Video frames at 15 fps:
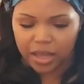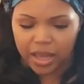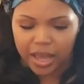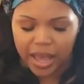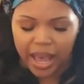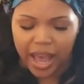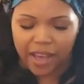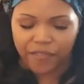
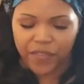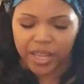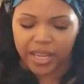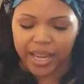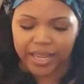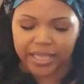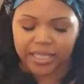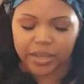I feel
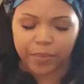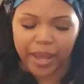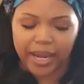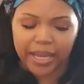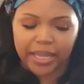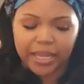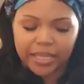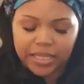like
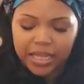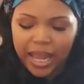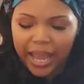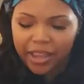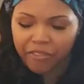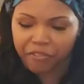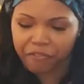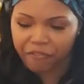somebody gets
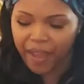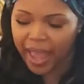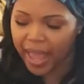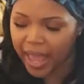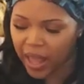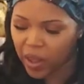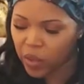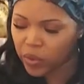like
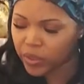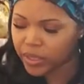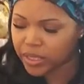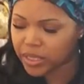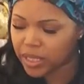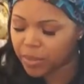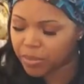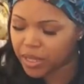found or
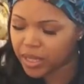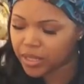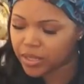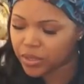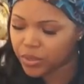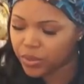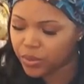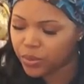something
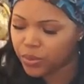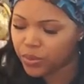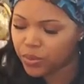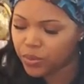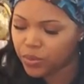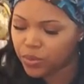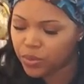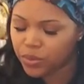
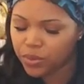too.